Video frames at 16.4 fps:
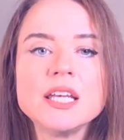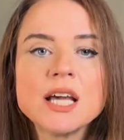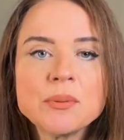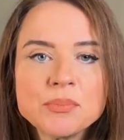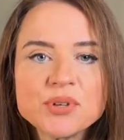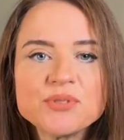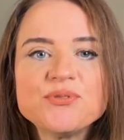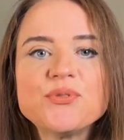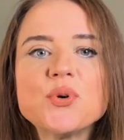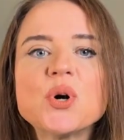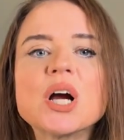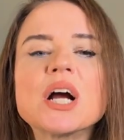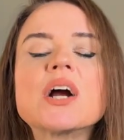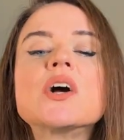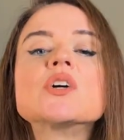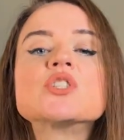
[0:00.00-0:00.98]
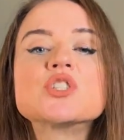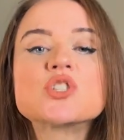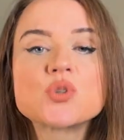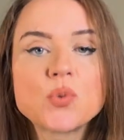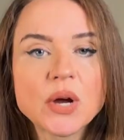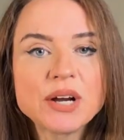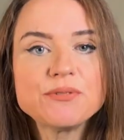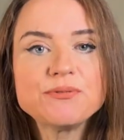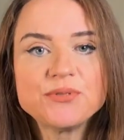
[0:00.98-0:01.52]
Number 4,
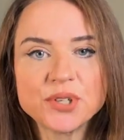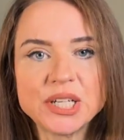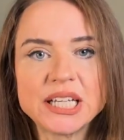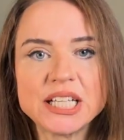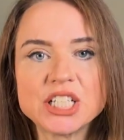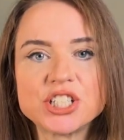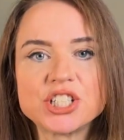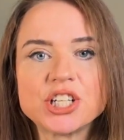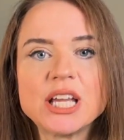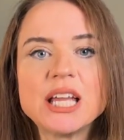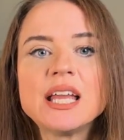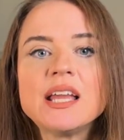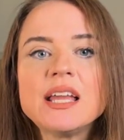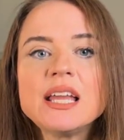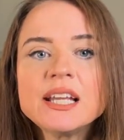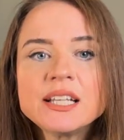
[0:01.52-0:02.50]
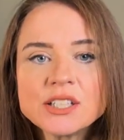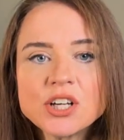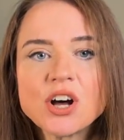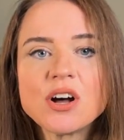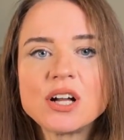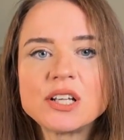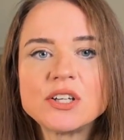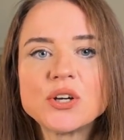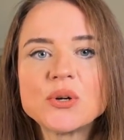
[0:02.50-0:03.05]
square footage. In
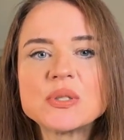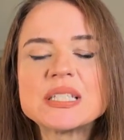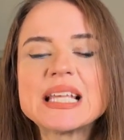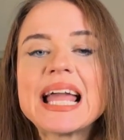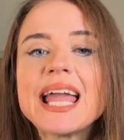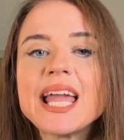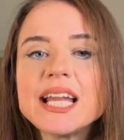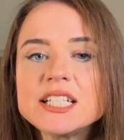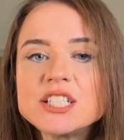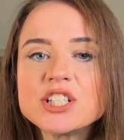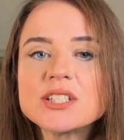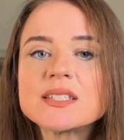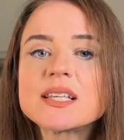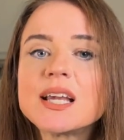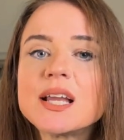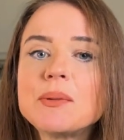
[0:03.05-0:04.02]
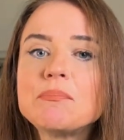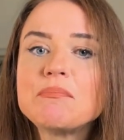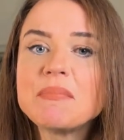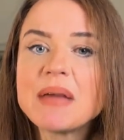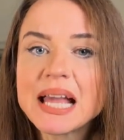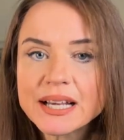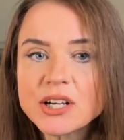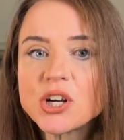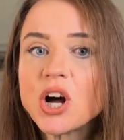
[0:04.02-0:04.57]
condos, agents can
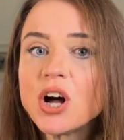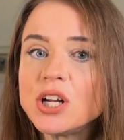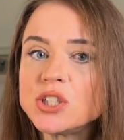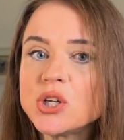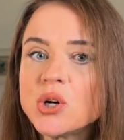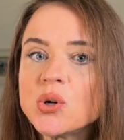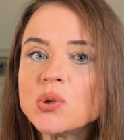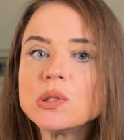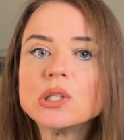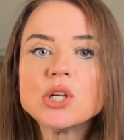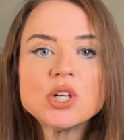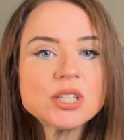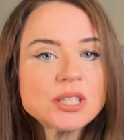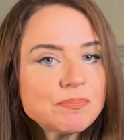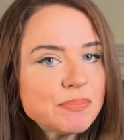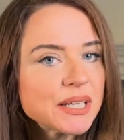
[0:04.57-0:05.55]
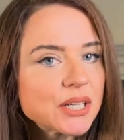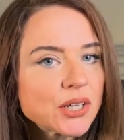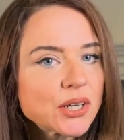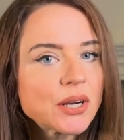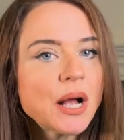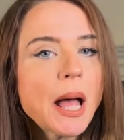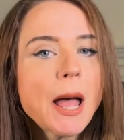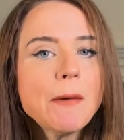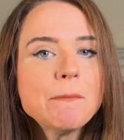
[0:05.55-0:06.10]
make a condo look
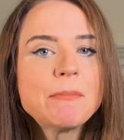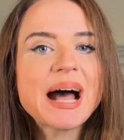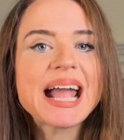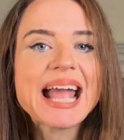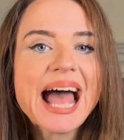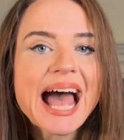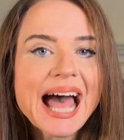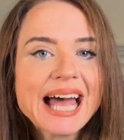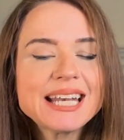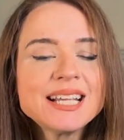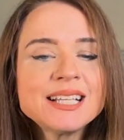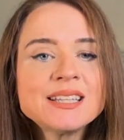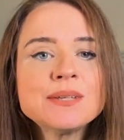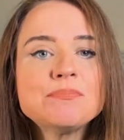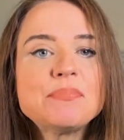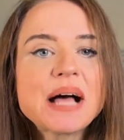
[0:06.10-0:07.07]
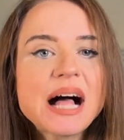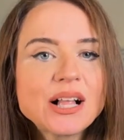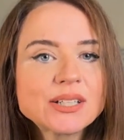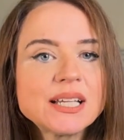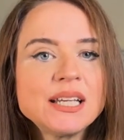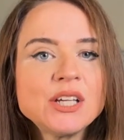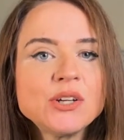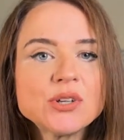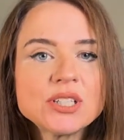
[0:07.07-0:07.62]
bigger by adding the
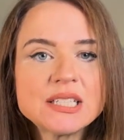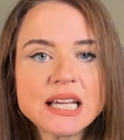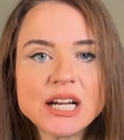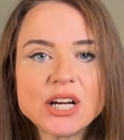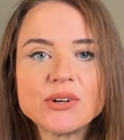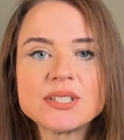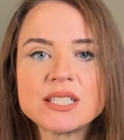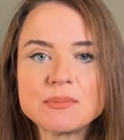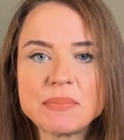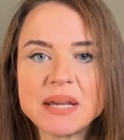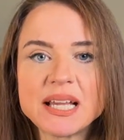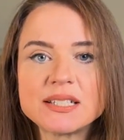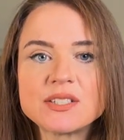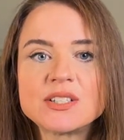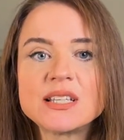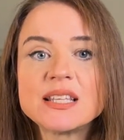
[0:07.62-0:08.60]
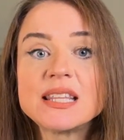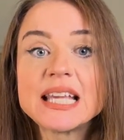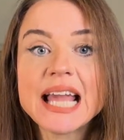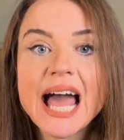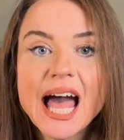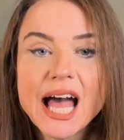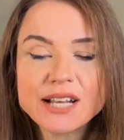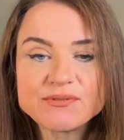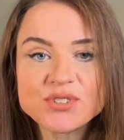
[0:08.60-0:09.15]
balcony or terrace space to the
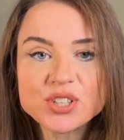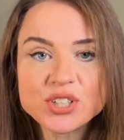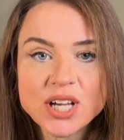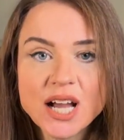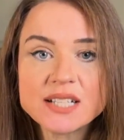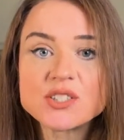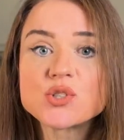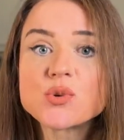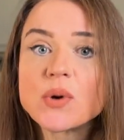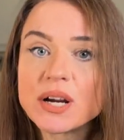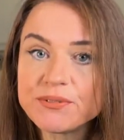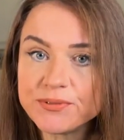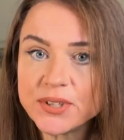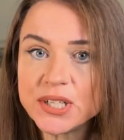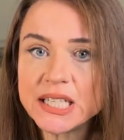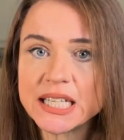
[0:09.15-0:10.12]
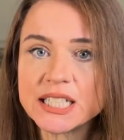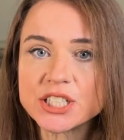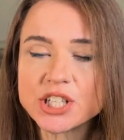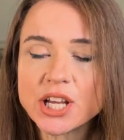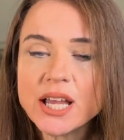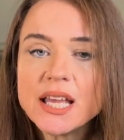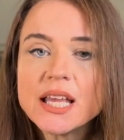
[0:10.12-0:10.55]
advertised square footage.